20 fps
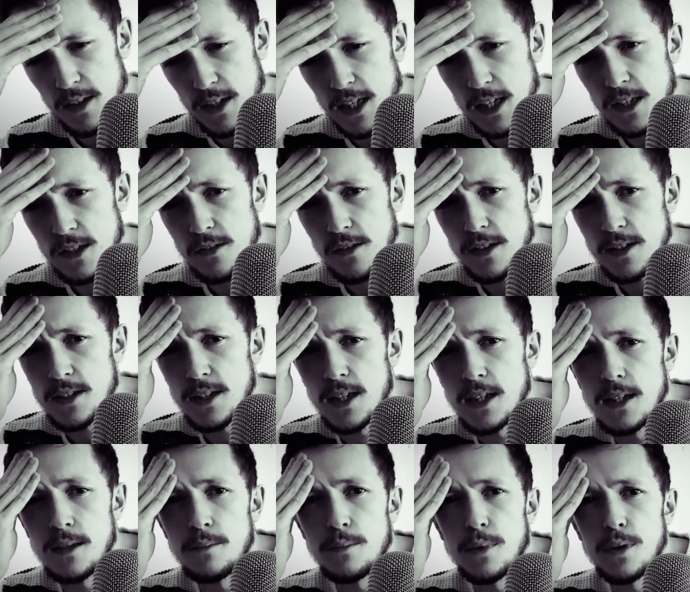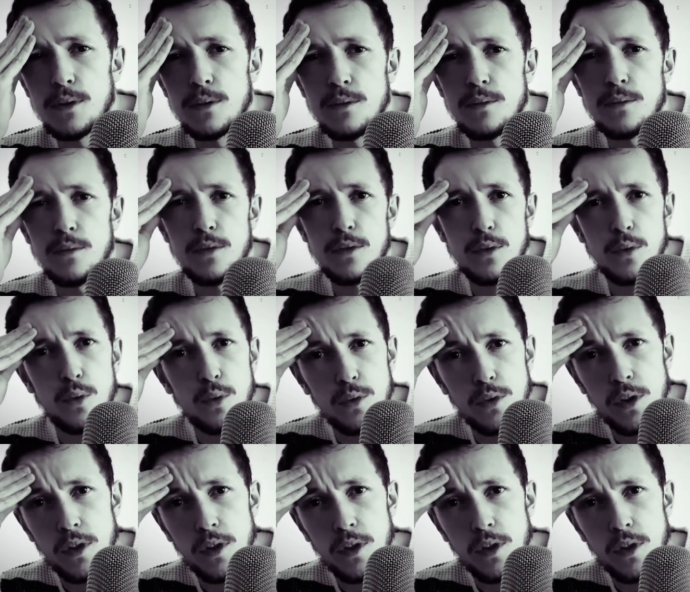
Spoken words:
interested in, but thought